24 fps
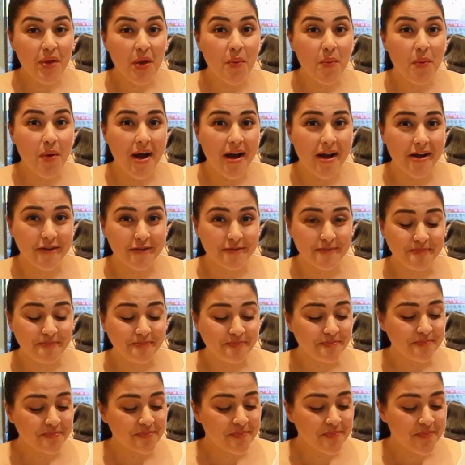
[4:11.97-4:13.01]
Wow,
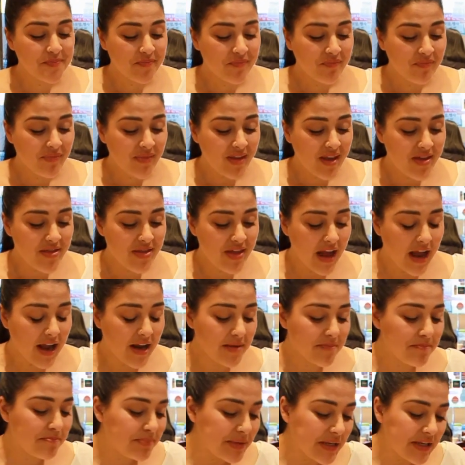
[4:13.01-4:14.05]

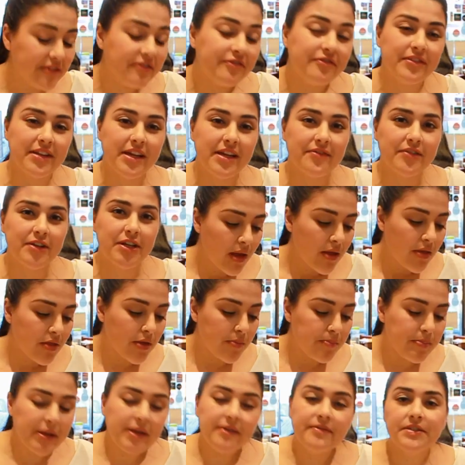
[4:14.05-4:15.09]
that beef flavor.
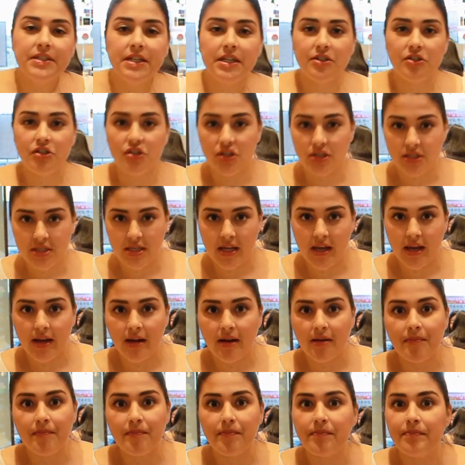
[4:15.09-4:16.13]
The beef tastes just like
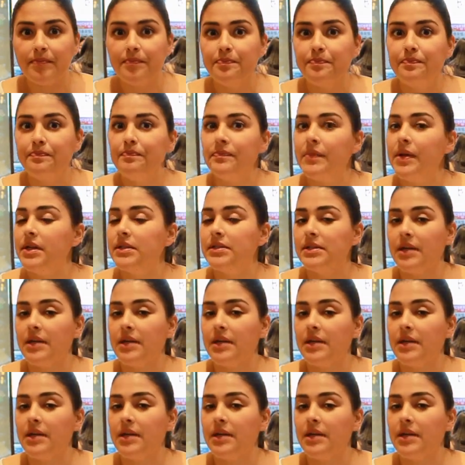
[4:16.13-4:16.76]
a